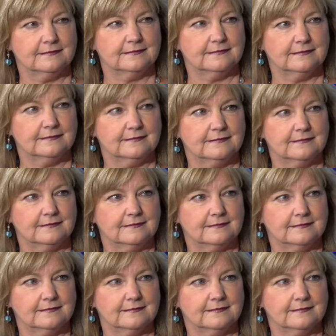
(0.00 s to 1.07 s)

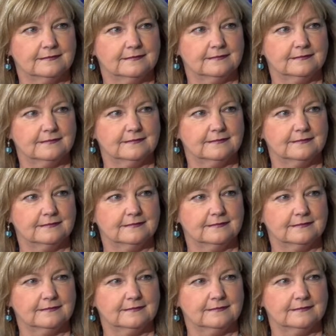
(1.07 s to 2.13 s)

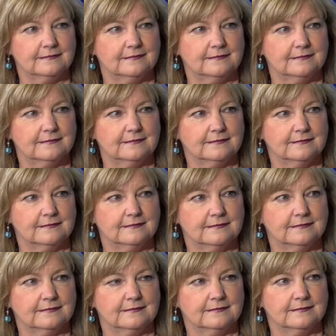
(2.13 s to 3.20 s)

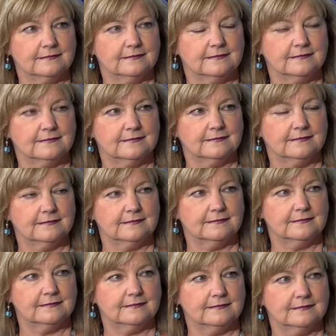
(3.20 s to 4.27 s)

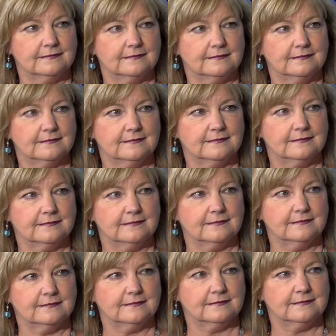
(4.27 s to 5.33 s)

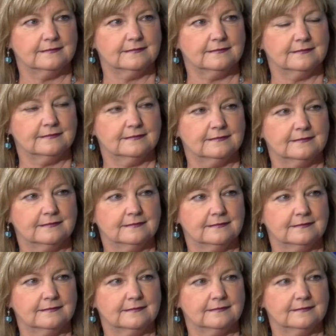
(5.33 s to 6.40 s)

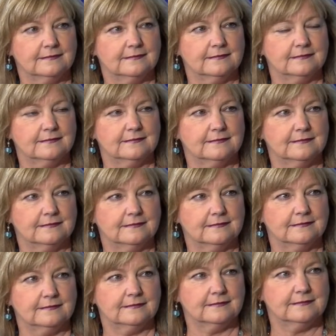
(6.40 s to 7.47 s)

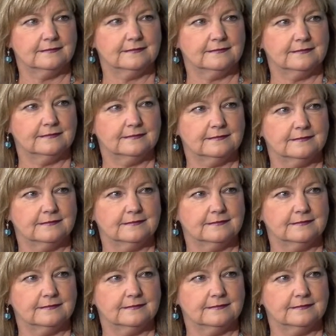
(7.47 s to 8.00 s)
This person isn't speaking.